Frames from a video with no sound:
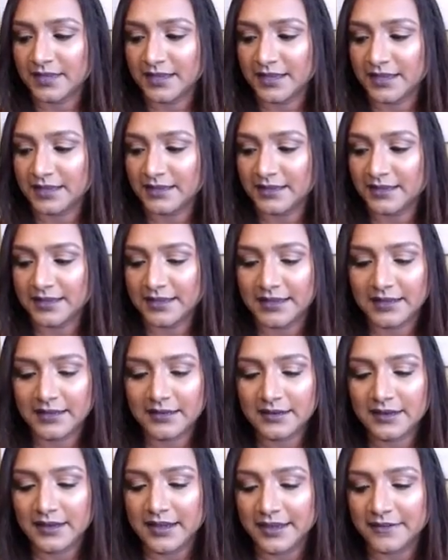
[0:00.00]
And
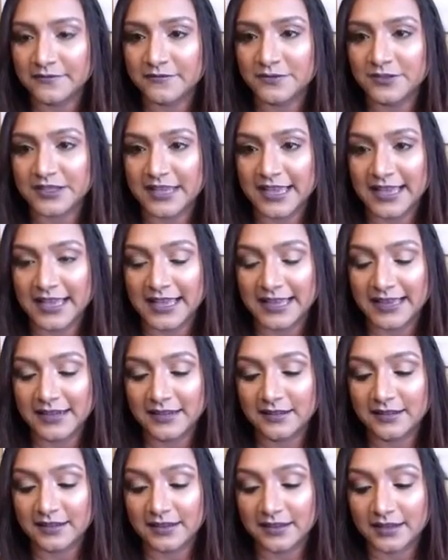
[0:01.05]
then I would add
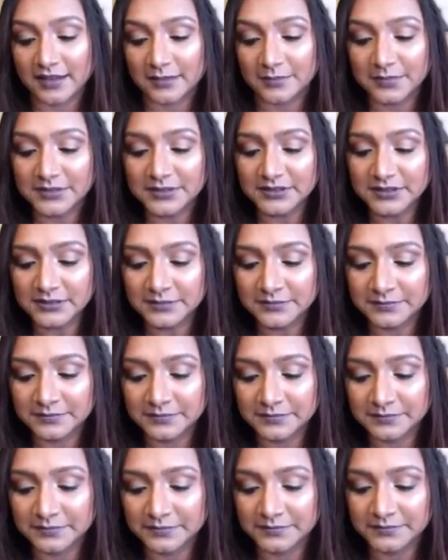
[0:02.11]
a couple
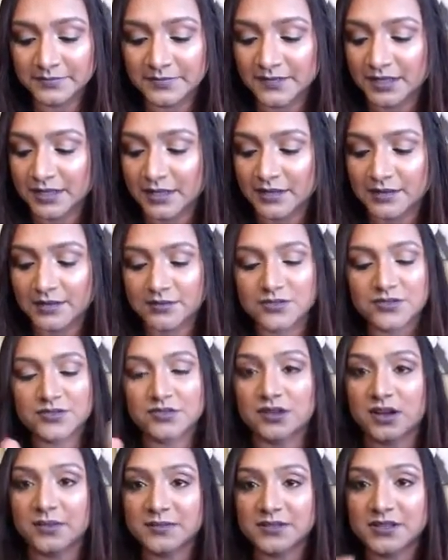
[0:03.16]

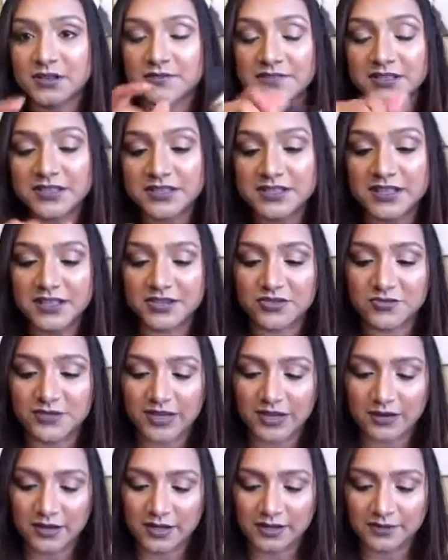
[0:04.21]
drops of the tea
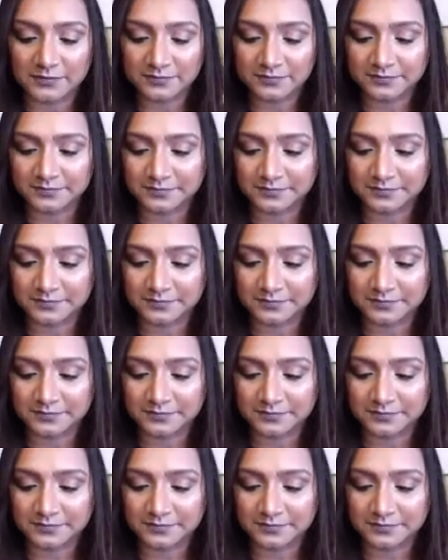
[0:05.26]
tree oil.